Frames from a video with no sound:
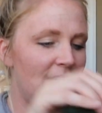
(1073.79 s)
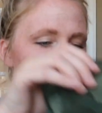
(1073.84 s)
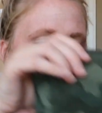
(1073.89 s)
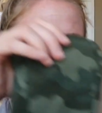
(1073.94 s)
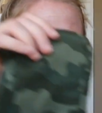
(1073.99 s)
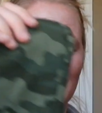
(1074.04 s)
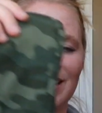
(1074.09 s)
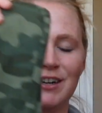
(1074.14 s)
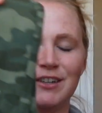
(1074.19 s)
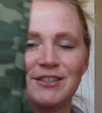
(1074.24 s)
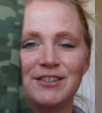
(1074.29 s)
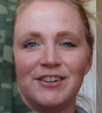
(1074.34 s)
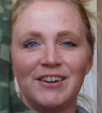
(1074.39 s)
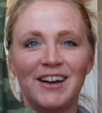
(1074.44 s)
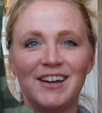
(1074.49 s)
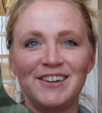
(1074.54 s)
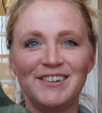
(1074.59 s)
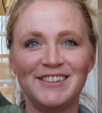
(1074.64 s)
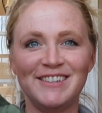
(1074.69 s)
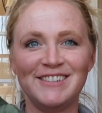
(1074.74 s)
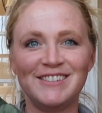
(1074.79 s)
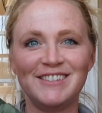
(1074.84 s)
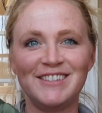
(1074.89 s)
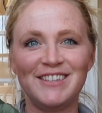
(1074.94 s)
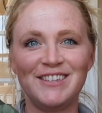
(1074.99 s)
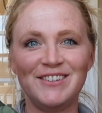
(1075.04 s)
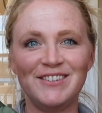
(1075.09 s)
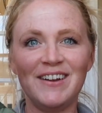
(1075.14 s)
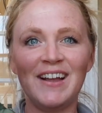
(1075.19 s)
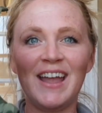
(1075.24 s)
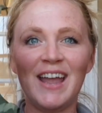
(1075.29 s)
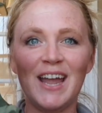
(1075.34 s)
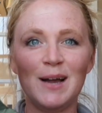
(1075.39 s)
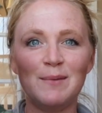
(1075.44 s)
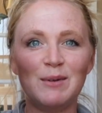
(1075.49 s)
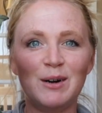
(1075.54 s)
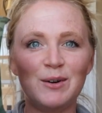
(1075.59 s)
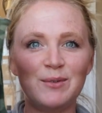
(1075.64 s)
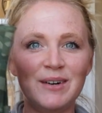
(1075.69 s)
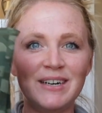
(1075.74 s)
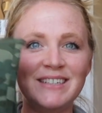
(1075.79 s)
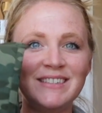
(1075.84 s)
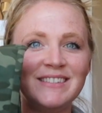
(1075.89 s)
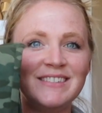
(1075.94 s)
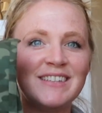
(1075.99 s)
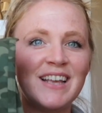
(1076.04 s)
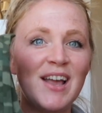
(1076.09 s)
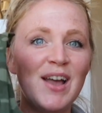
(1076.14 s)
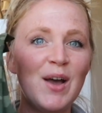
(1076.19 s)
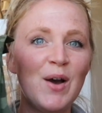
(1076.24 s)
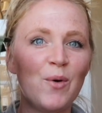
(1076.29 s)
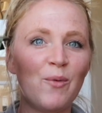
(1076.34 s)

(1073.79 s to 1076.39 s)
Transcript: And I also got her these cute camo ones.